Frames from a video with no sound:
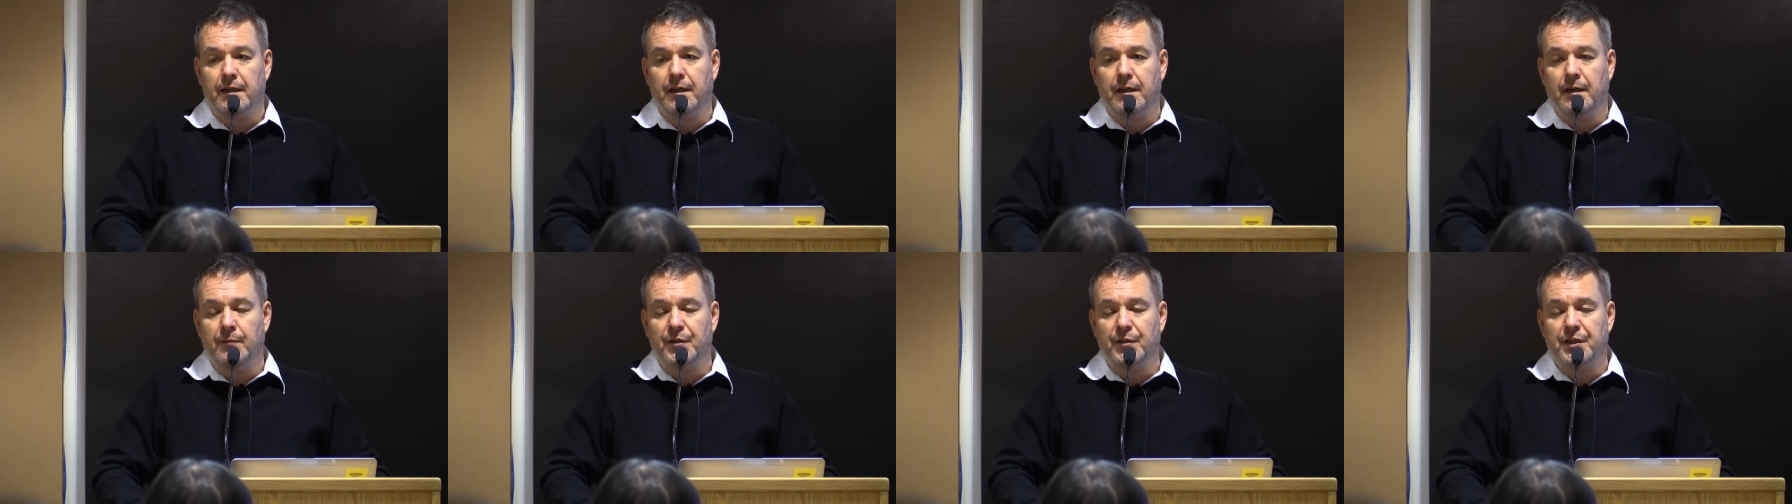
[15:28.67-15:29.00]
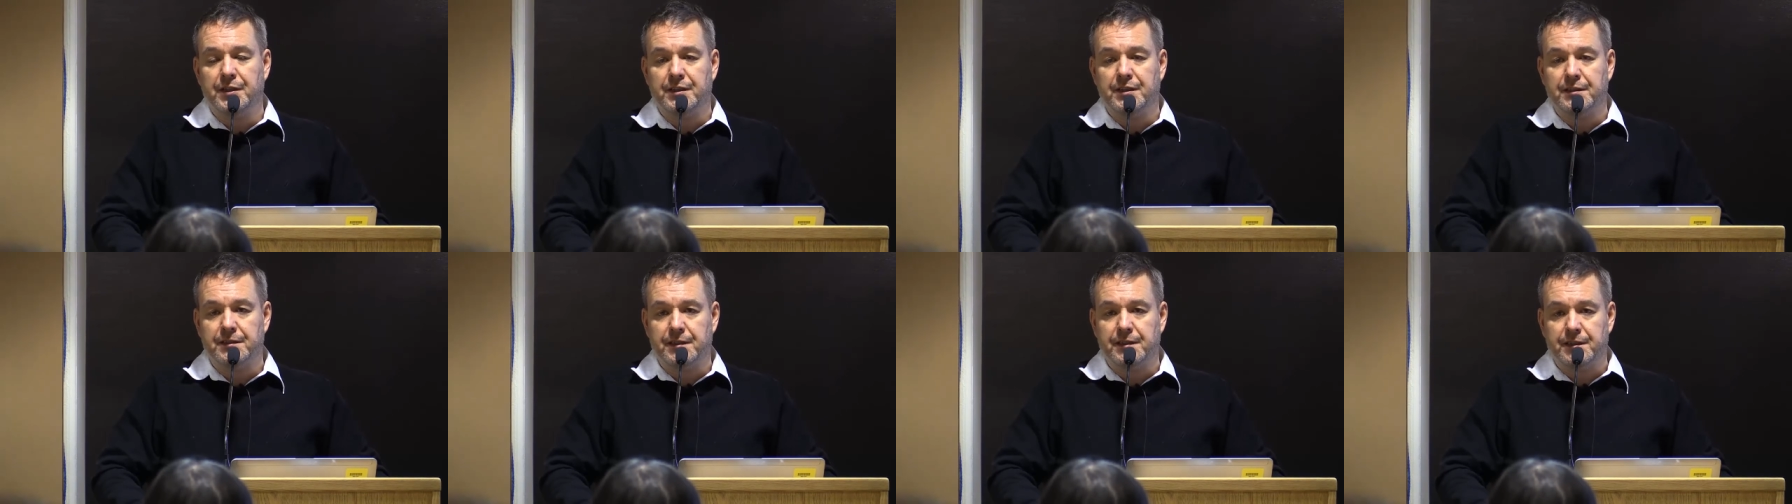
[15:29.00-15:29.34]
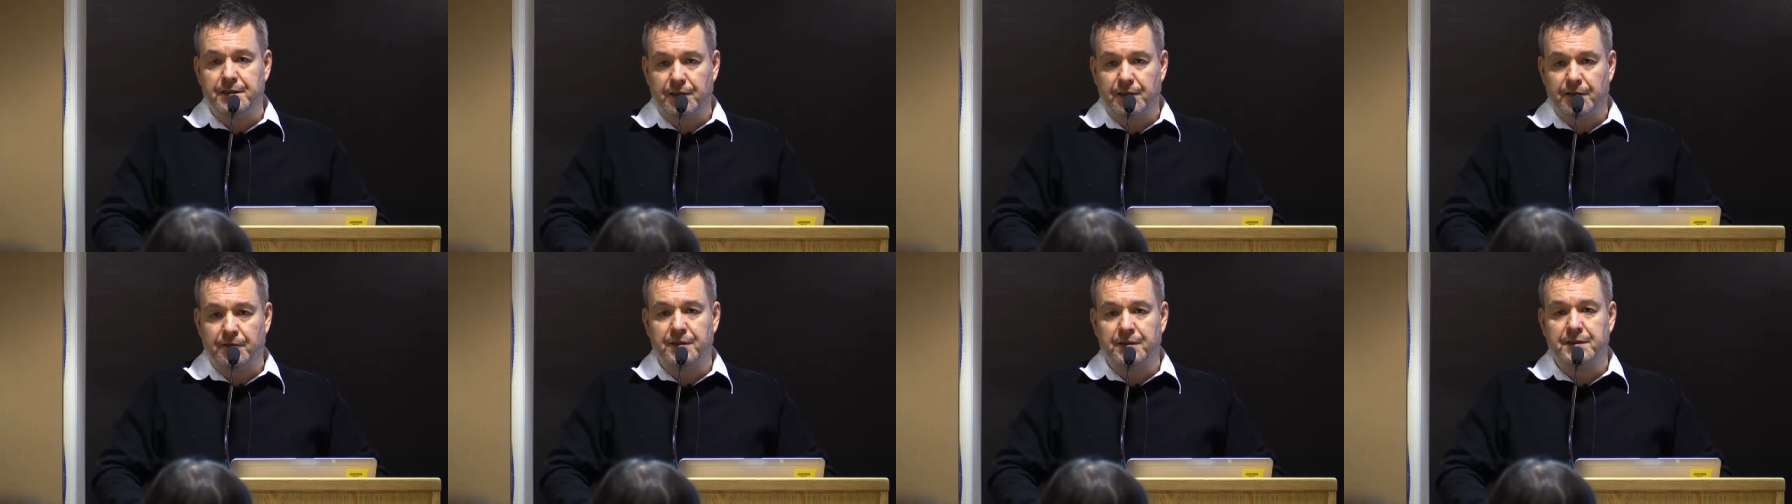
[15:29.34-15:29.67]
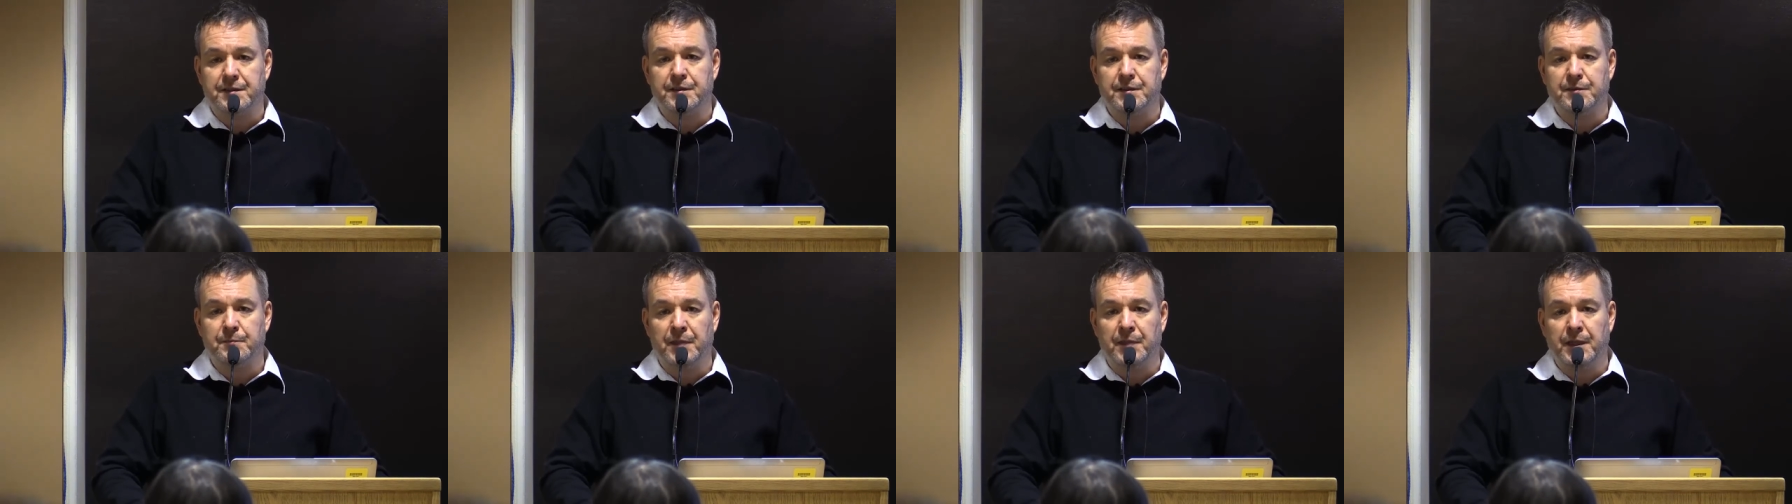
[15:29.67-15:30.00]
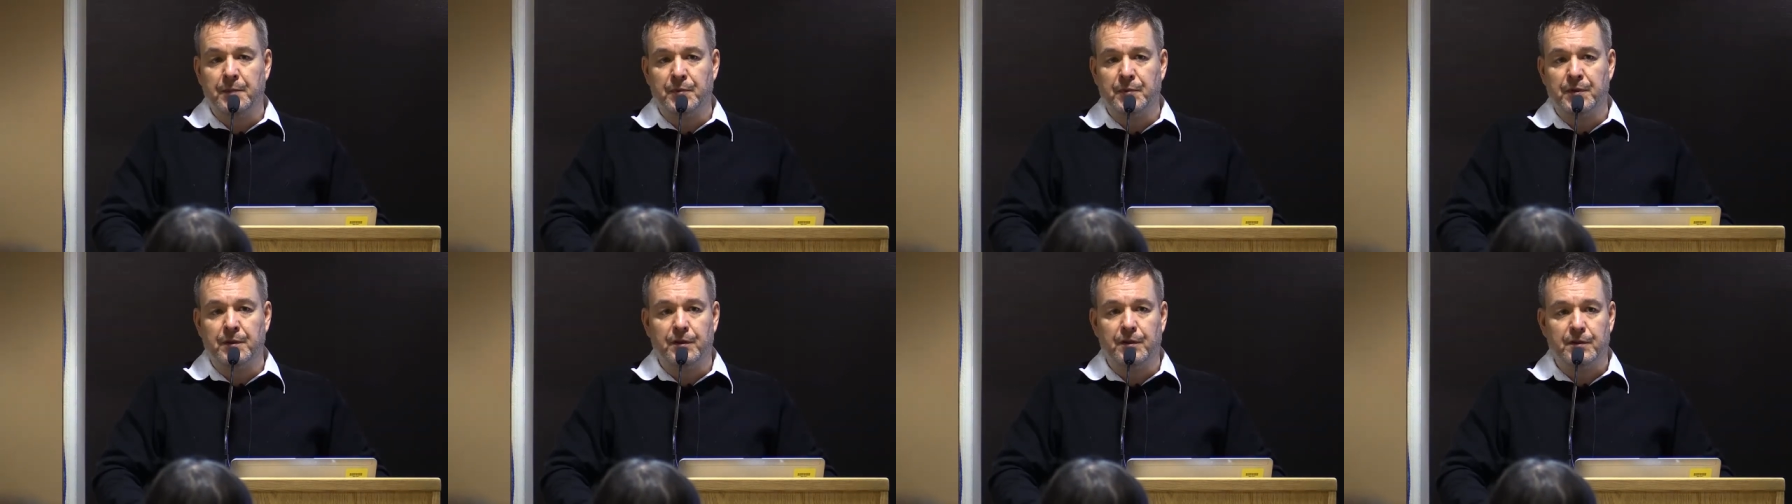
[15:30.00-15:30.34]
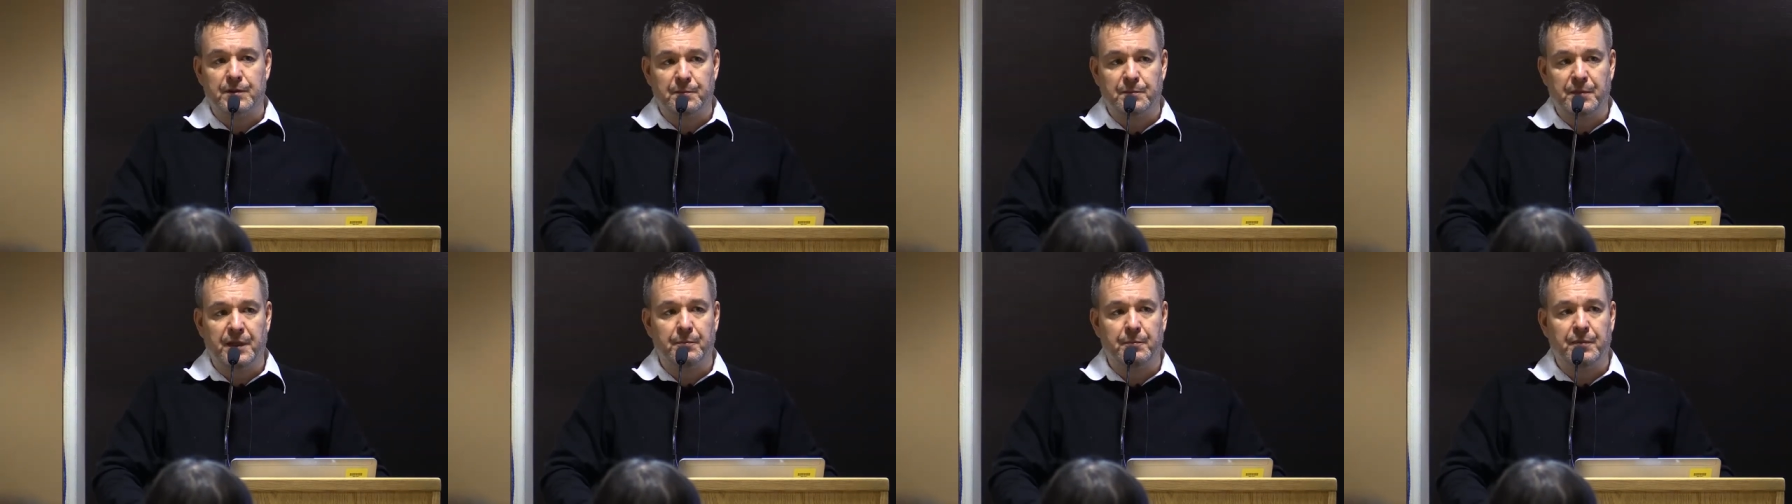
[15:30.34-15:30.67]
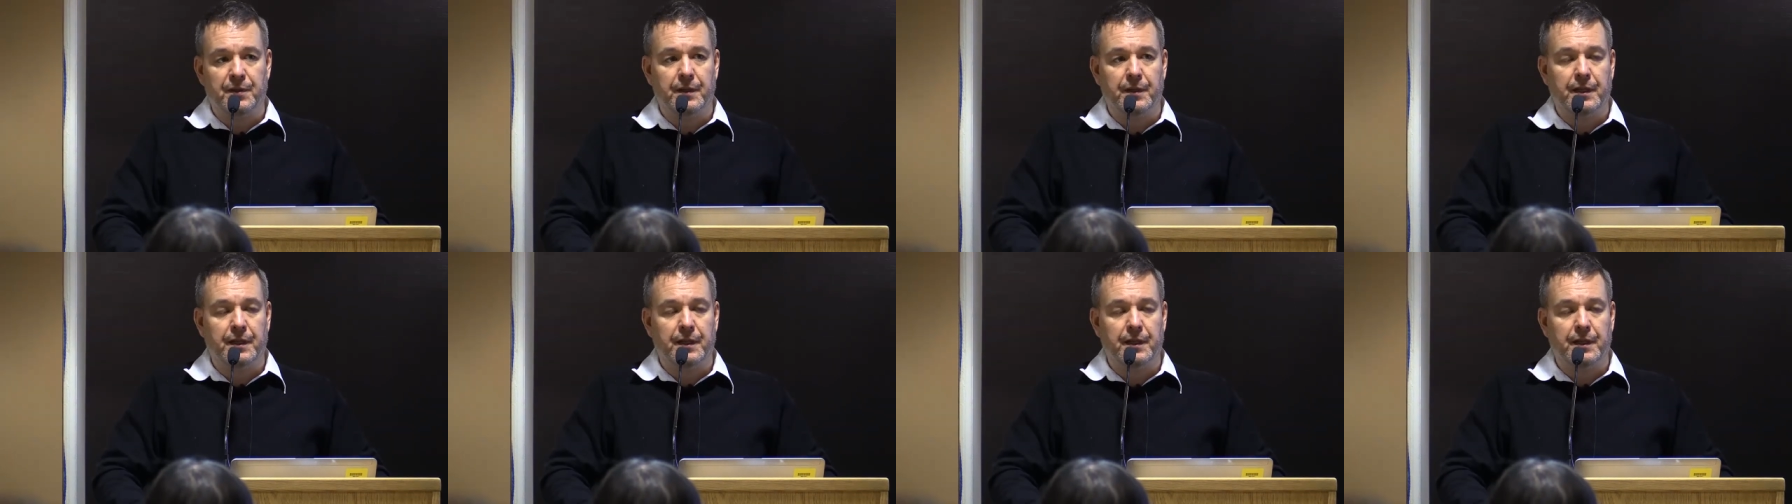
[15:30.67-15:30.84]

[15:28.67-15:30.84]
emergency services people, those people